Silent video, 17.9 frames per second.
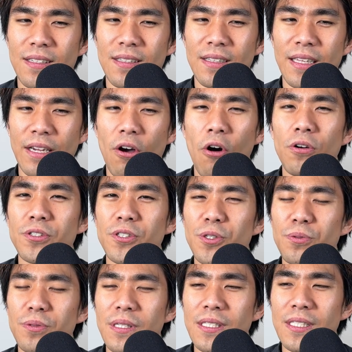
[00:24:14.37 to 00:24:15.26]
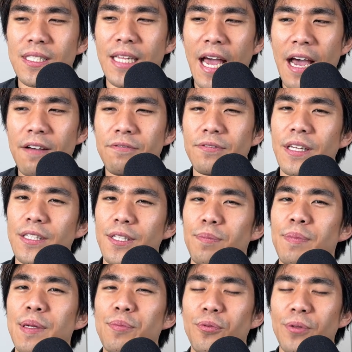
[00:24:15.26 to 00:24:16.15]
like also the staff, like the
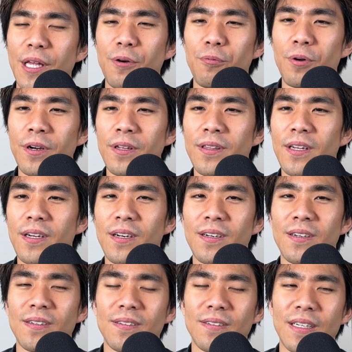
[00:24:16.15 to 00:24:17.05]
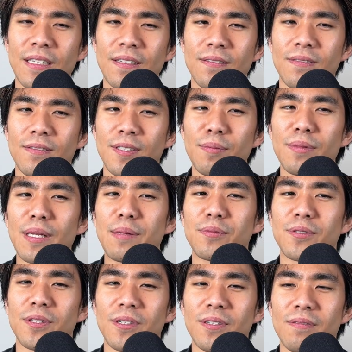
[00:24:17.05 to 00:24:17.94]
people that work there, like
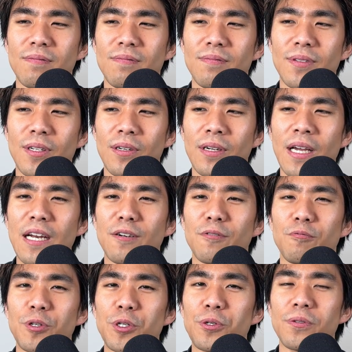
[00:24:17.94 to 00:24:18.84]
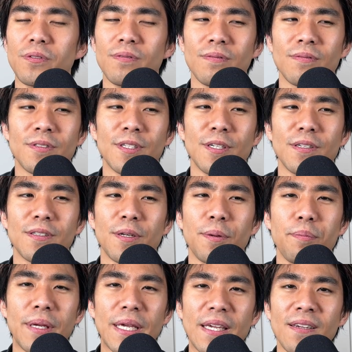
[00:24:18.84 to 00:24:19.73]
sometimes they're kind of rude to
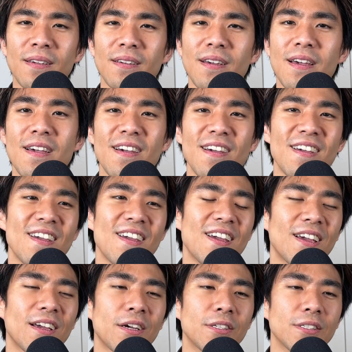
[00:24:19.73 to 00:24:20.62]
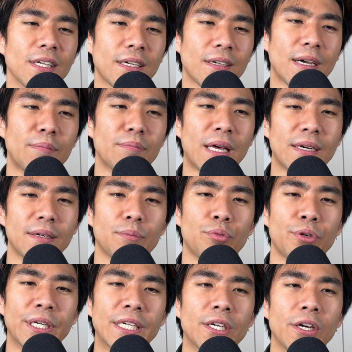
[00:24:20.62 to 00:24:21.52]
me because like I'm not a
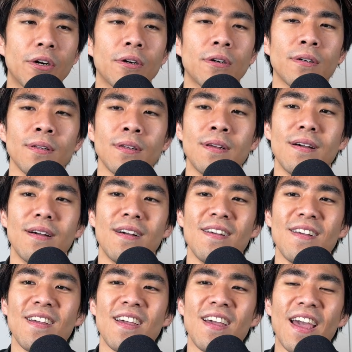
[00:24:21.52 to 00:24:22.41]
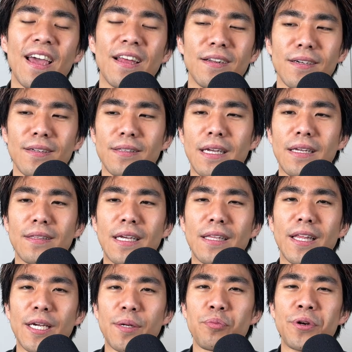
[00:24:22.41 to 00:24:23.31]
pretty girl, and they
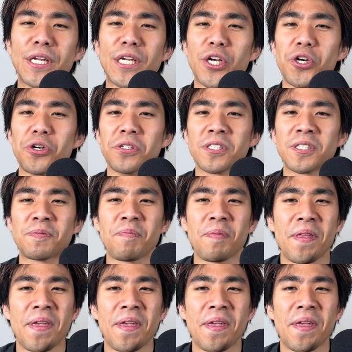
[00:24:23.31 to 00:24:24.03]
like pretty girls,